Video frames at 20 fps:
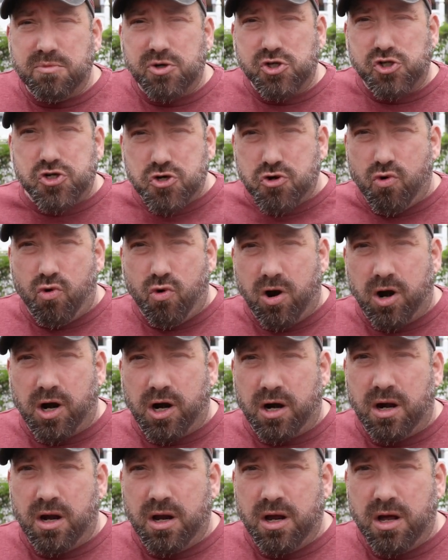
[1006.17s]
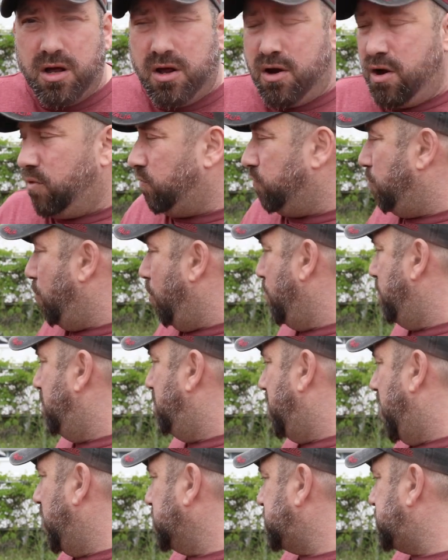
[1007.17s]
mature,
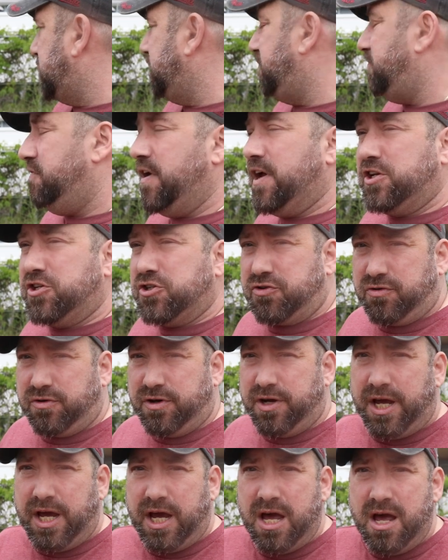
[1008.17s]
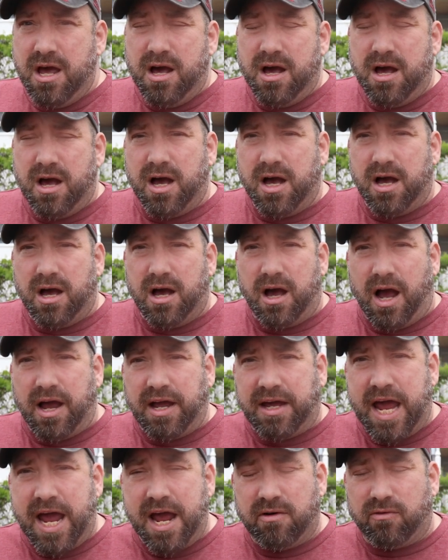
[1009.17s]
robust fig tree. Uh, I
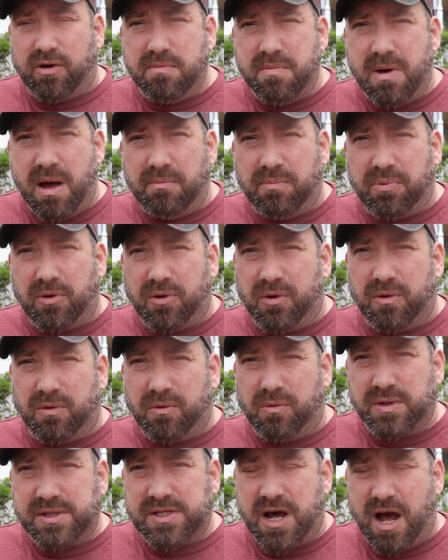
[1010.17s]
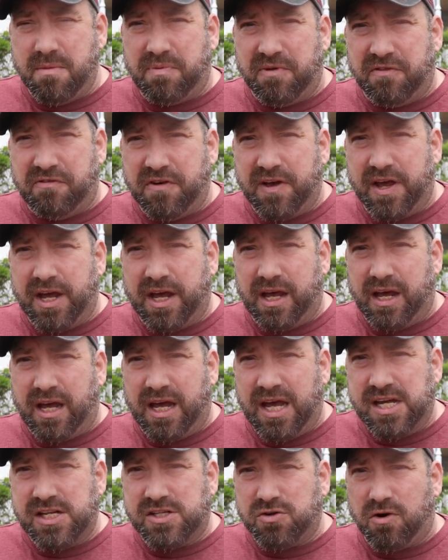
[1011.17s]
can't remember what type of fig
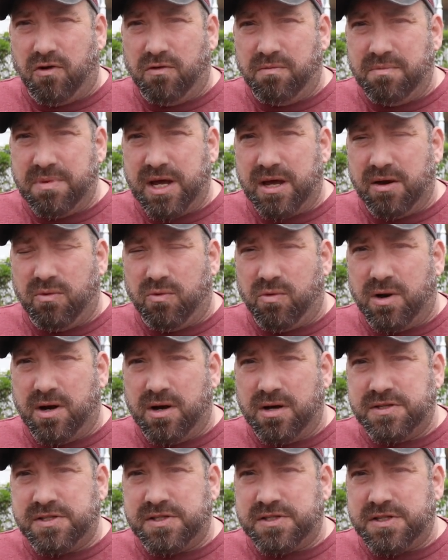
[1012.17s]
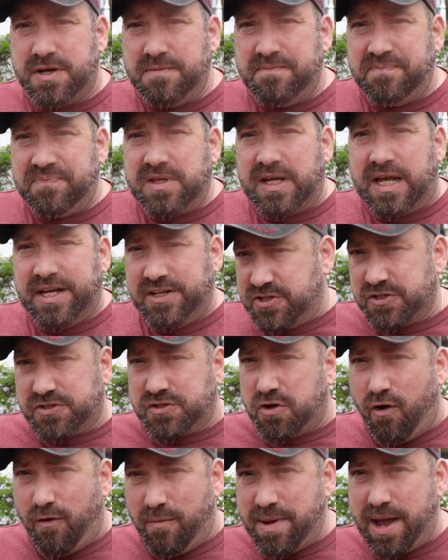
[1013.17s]
he told me it was. He just
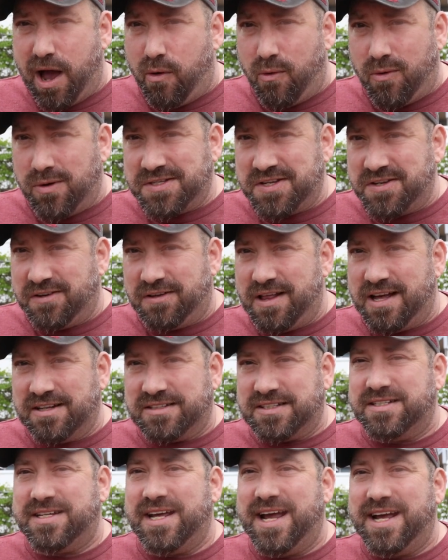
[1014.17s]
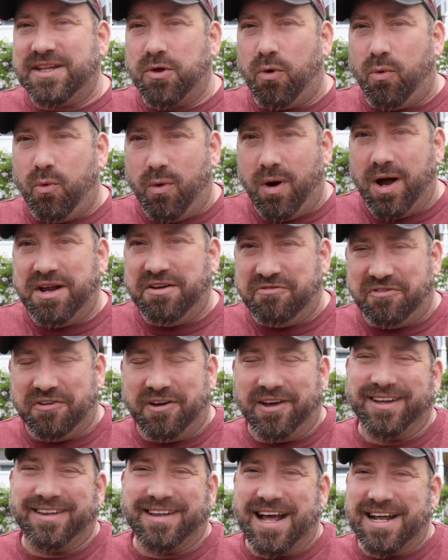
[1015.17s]
told me I wasn't allowed to take the white
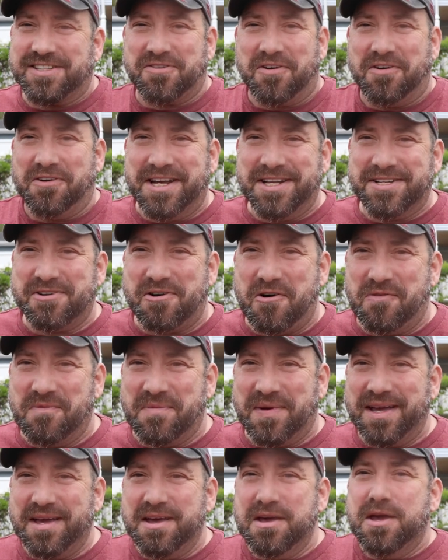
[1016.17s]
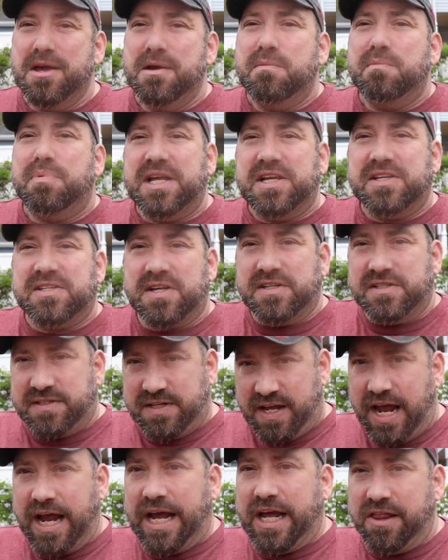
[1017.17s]
fig. That's all he told me. But he says,
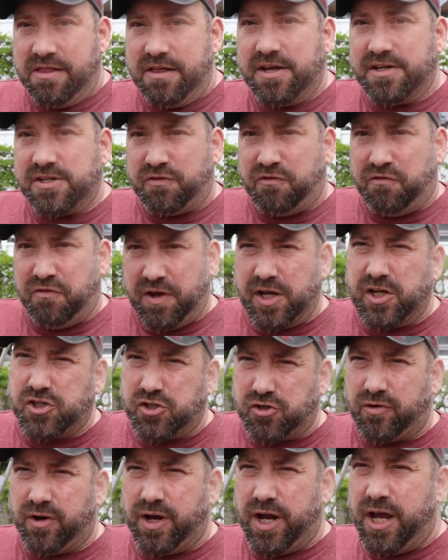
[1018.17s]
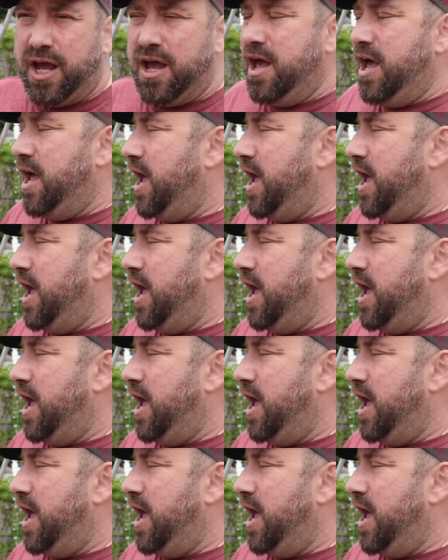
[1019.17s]
take this fig tree